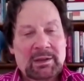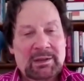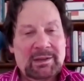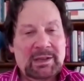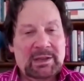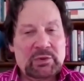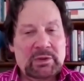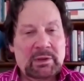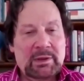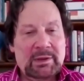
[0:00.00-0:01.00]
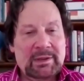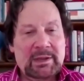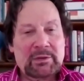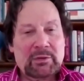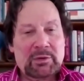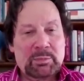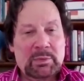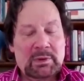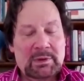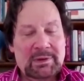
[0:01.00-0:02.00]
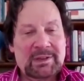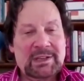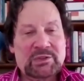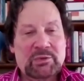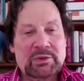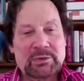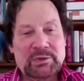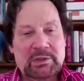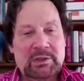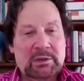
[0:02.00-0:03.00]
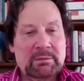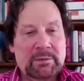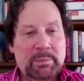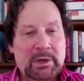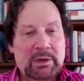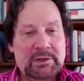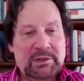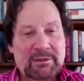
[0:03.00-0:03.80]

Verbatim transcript: uh, actually uh, gained them an extra dose of about